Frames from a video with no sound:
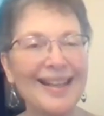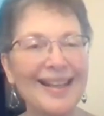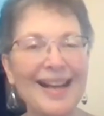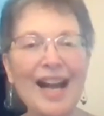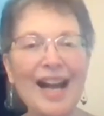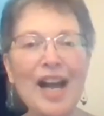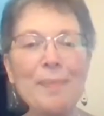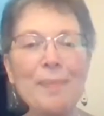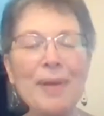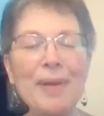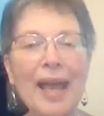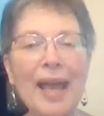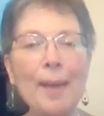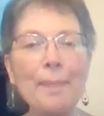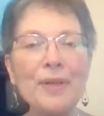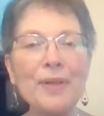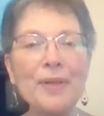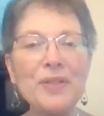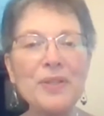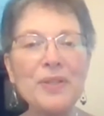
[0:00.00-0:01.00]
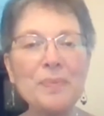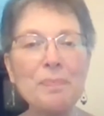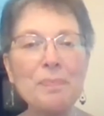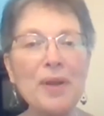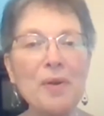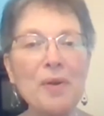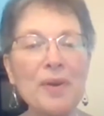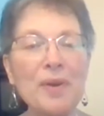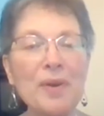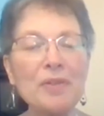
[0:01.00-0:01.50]
I'd be happy to.
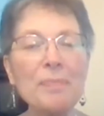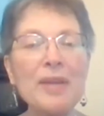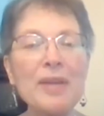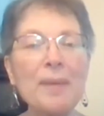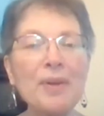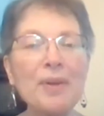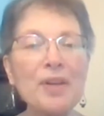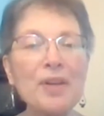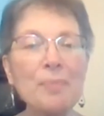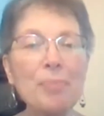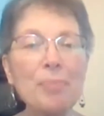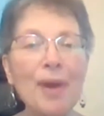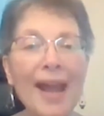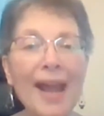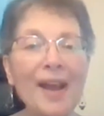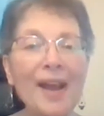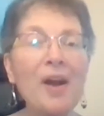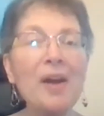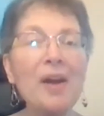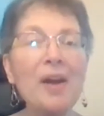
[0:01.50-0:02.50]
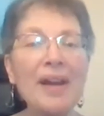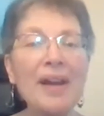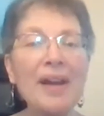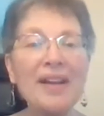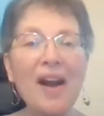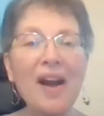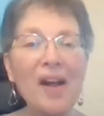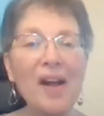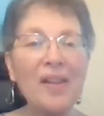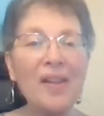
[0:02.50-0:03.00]
Bear with me. I'm going to brag on my
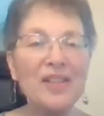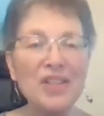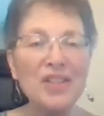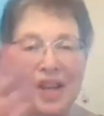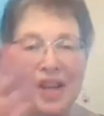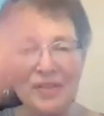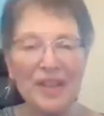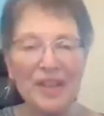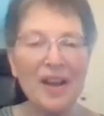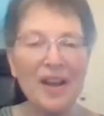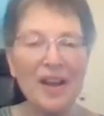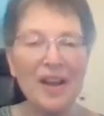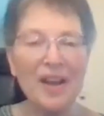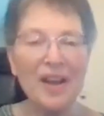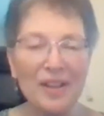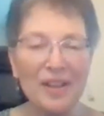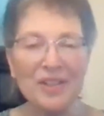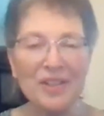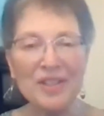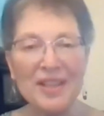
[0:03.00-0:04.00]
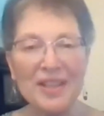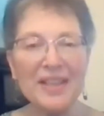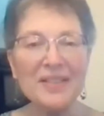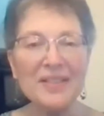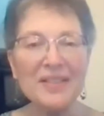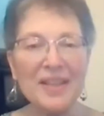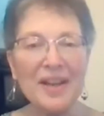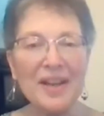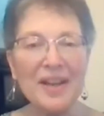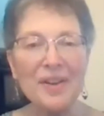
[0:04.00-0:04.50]
college. Every college
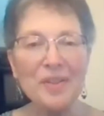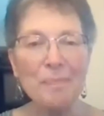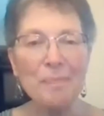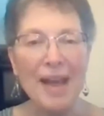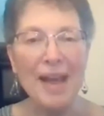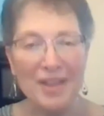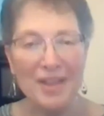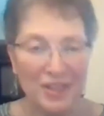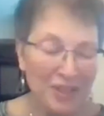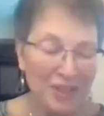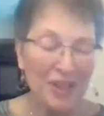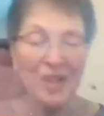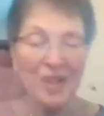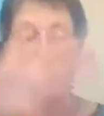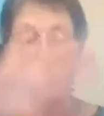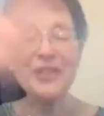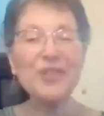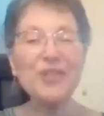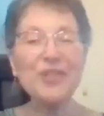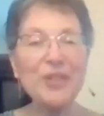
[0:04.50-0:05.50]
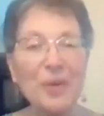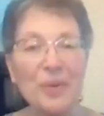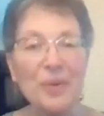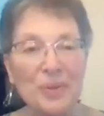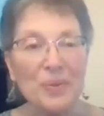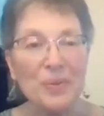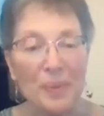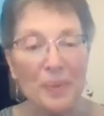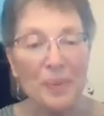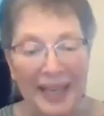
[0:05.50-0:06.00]
thinks they're the best. So
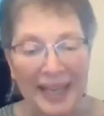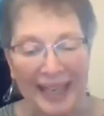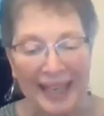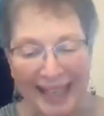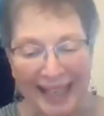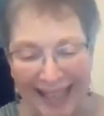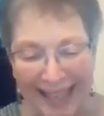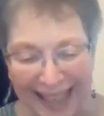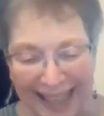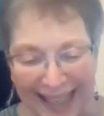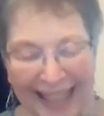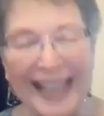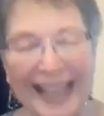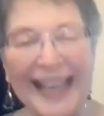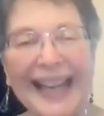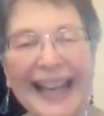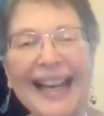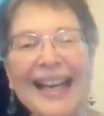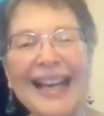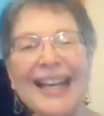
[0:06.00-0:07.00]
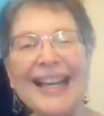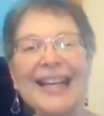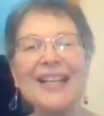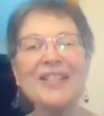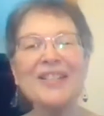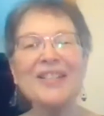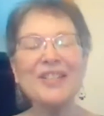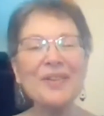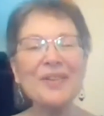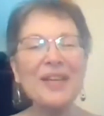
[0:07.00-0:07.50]
do we.
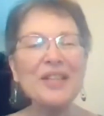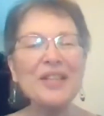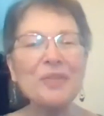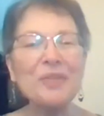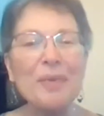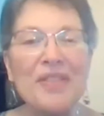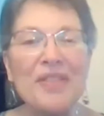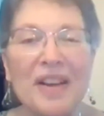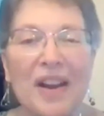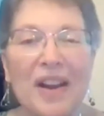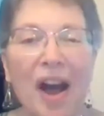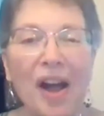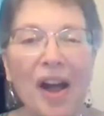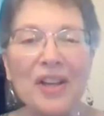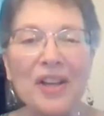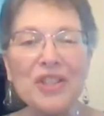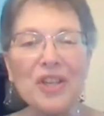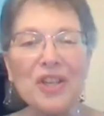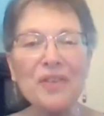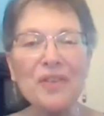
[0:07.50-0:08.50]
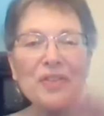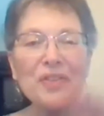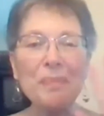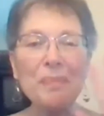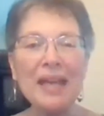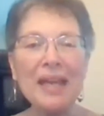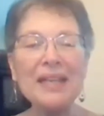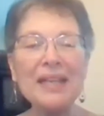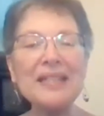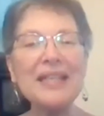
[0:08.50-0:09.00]
So yes, we're the College of
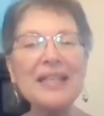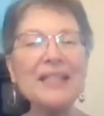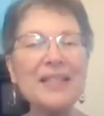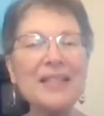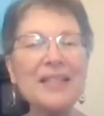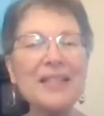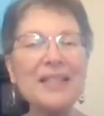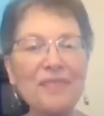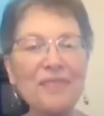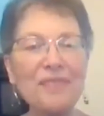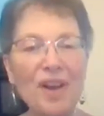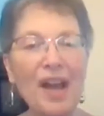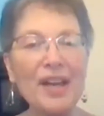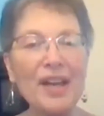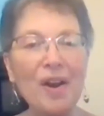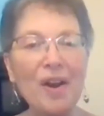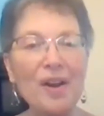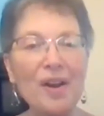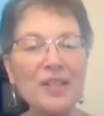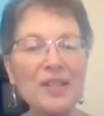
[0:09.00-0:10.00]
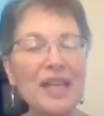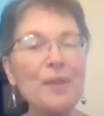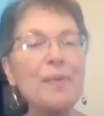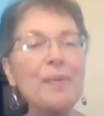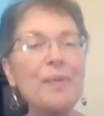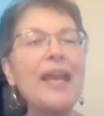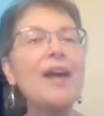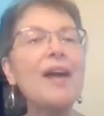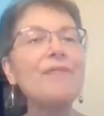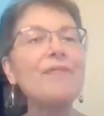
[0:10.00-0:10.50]
Humanities and Fine Arts, and
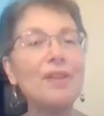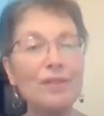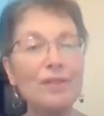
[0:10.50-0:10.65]
we have a